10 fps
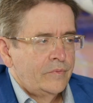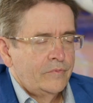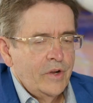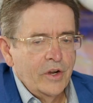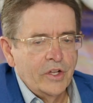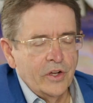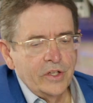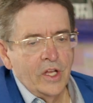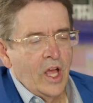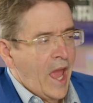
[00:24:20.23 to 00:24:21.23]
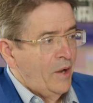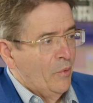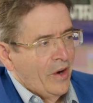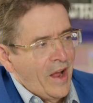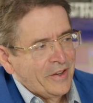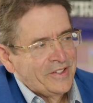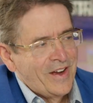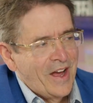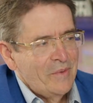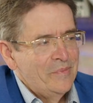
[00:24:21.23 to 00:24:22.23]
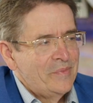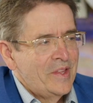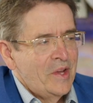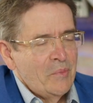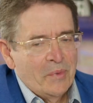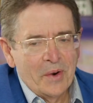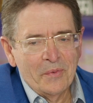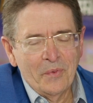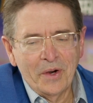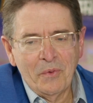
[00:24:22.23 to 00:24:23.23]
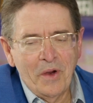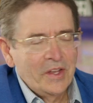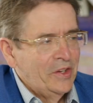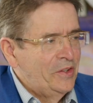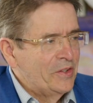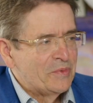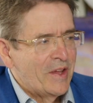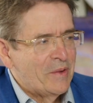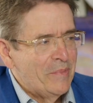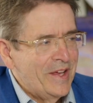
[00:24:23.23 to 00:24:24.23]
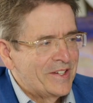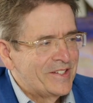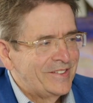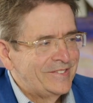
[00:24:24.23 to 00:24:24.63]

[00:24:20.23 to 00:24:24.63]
Very good. Hey, we're out of time. Sure. But what I want you to do is make a pitch.